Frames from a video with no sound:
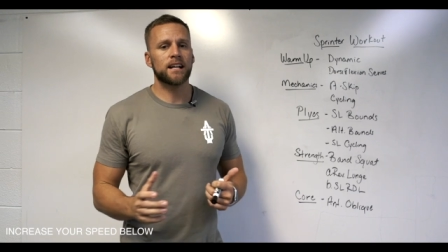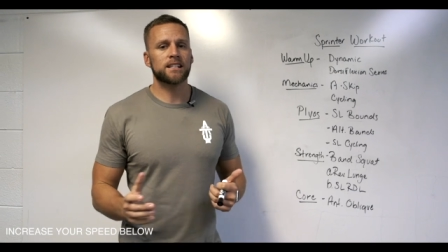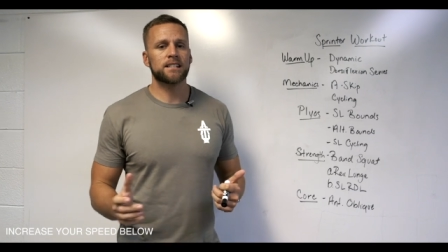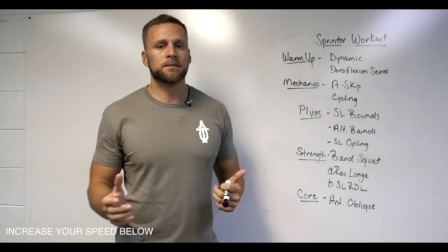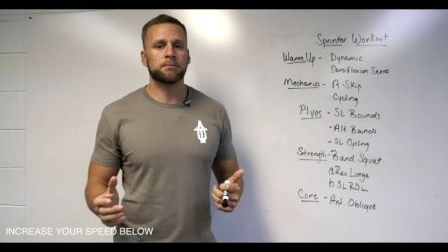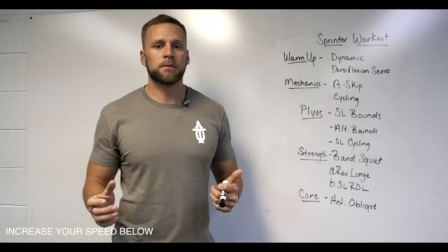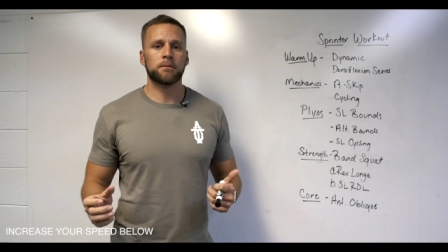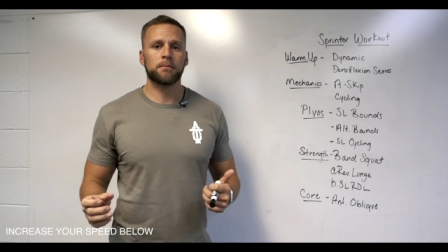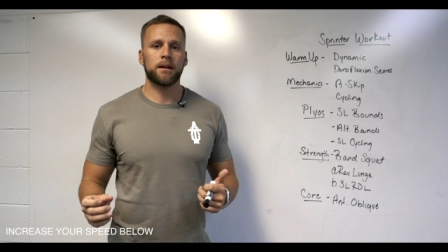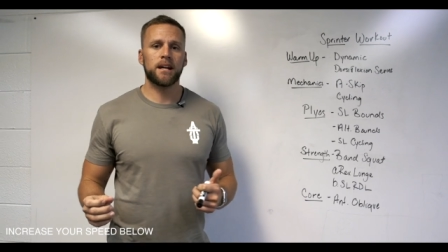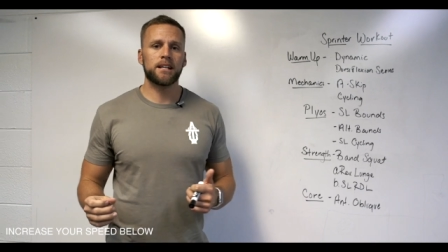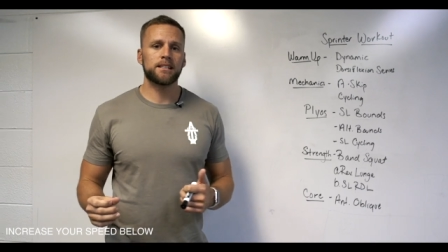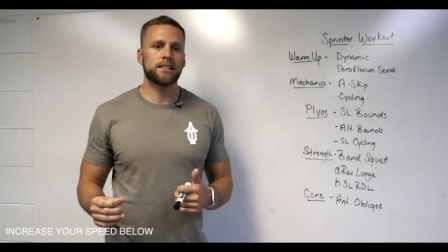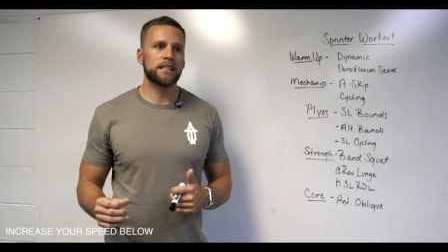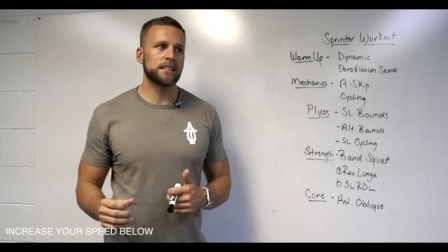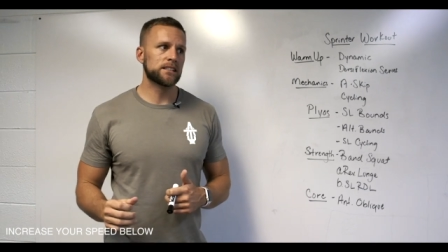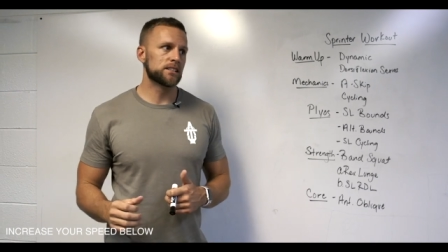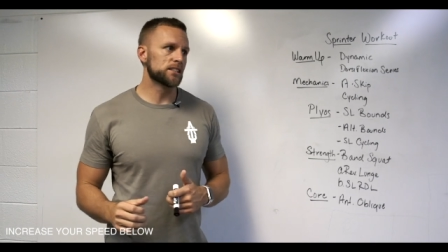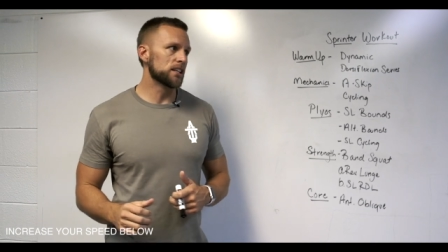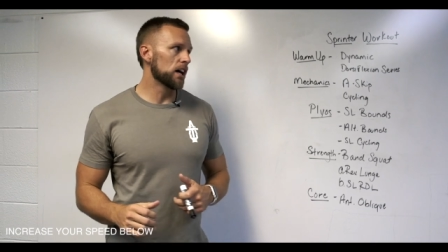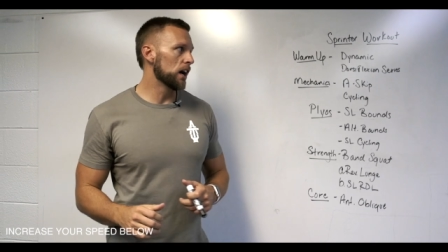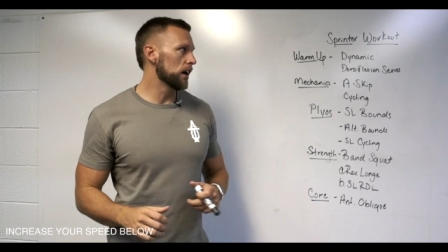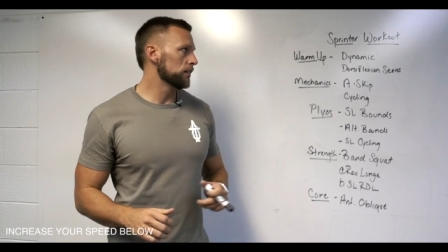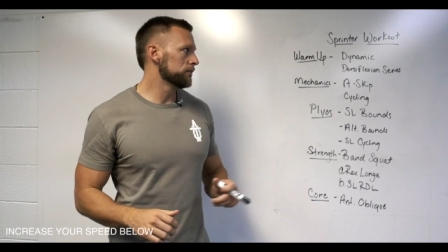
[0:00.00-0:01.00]
got some
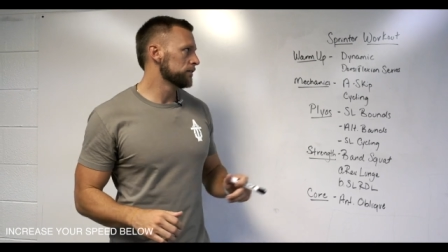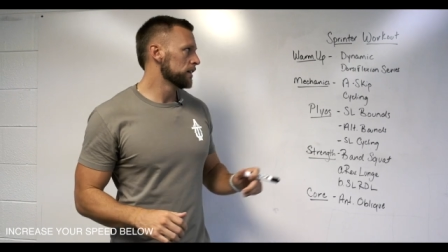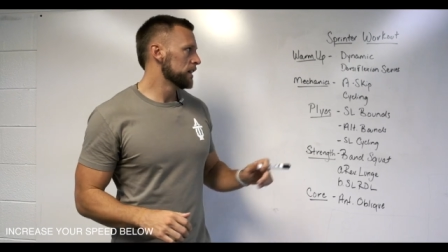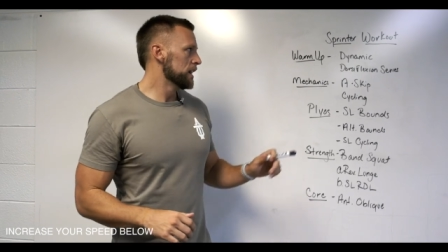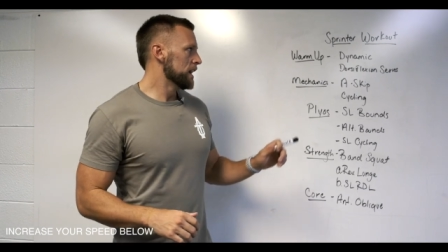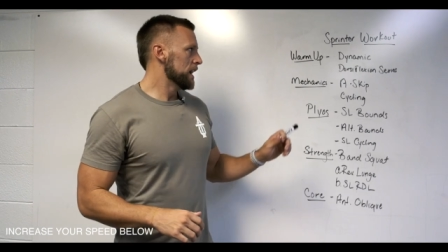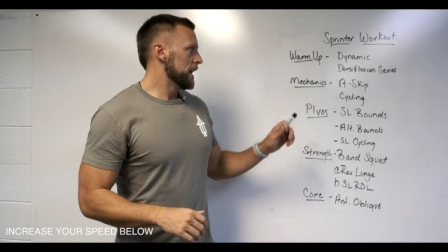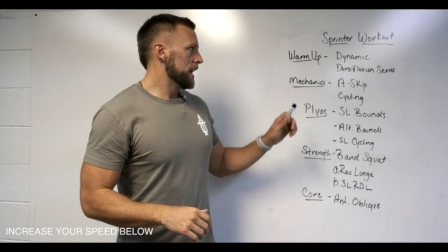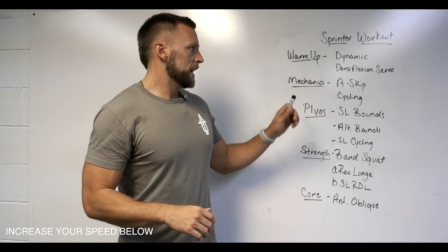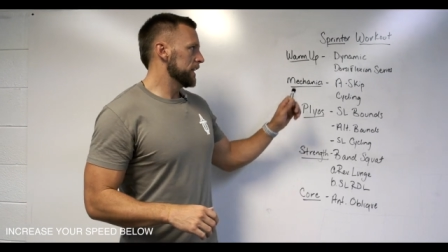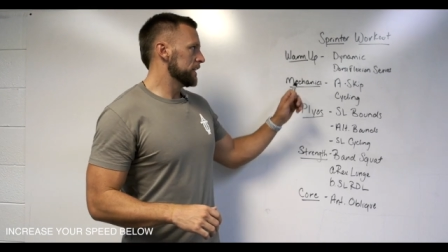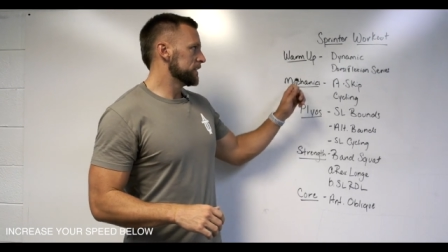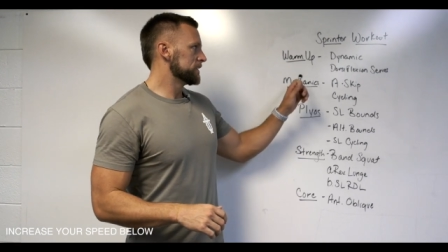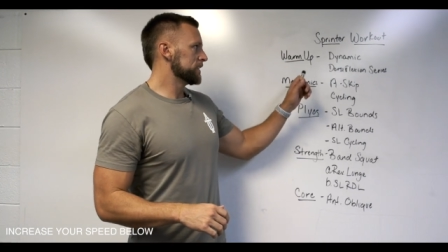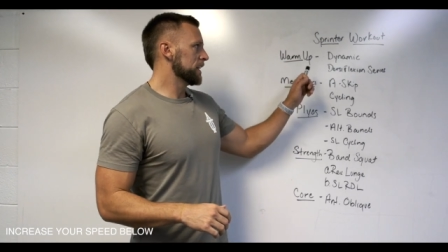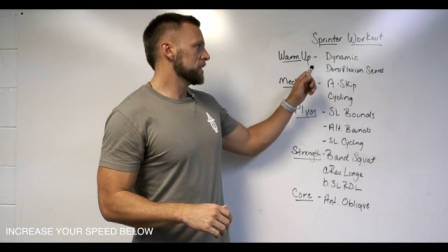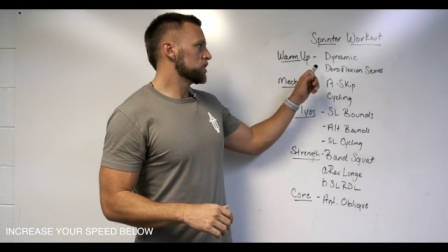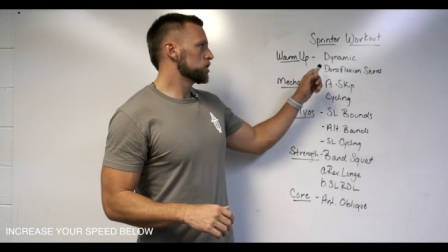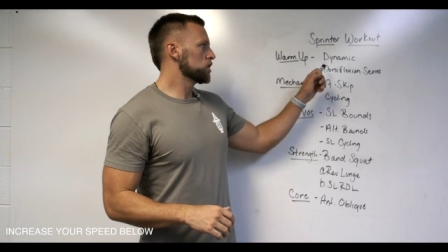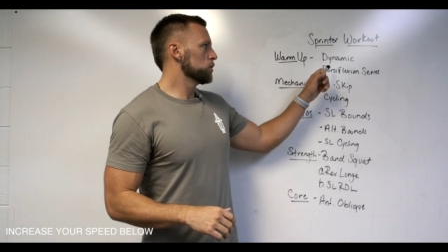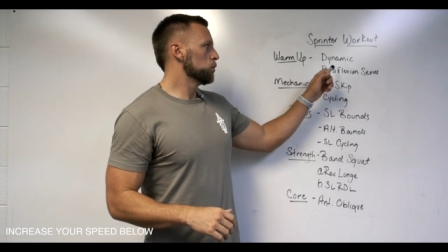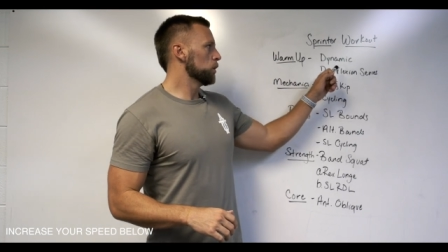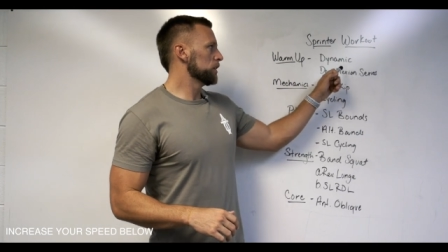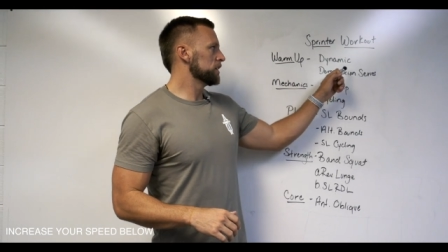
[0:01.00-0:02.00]
amazing stuff. And
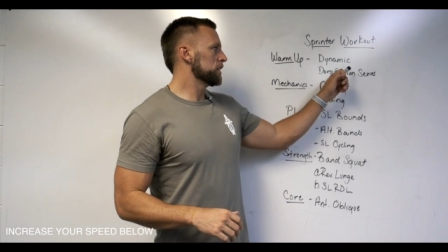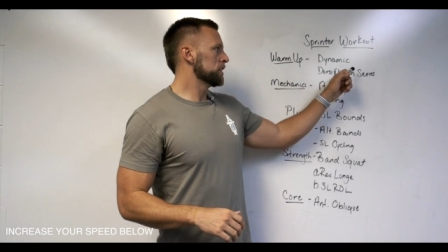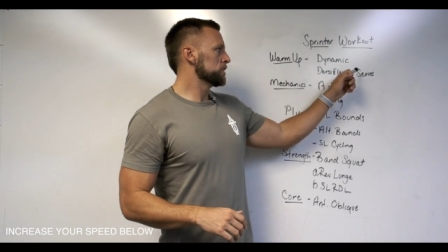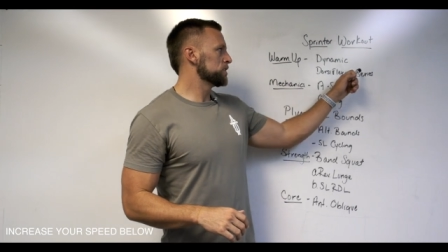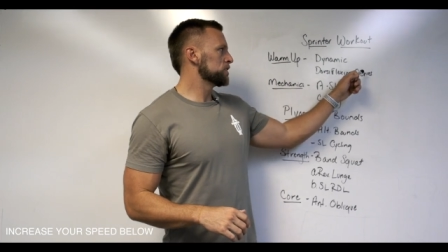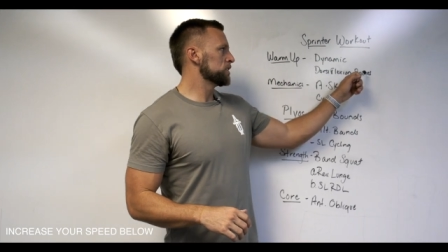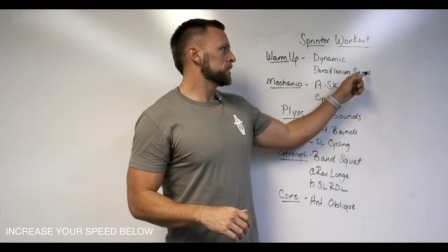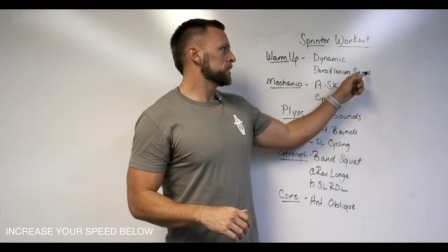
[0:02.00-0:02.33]
essentially what this